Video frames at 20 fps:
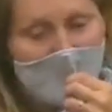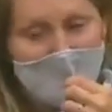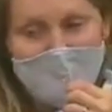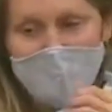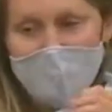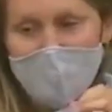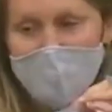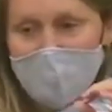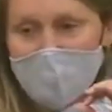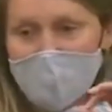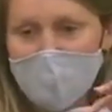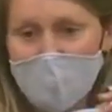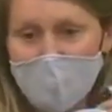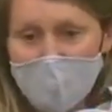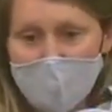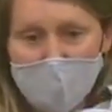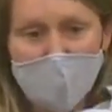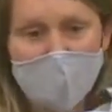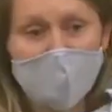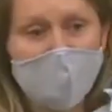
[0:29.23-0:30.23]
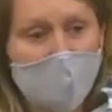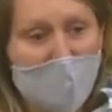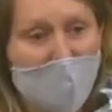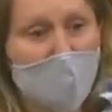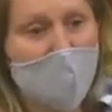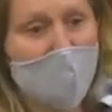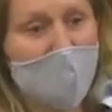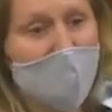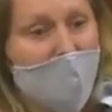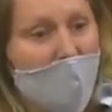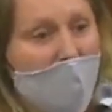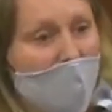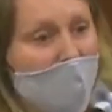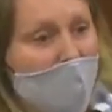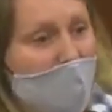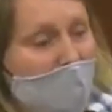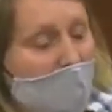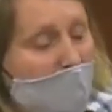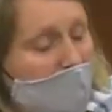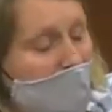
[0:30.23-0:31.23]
it's the simplest way we can have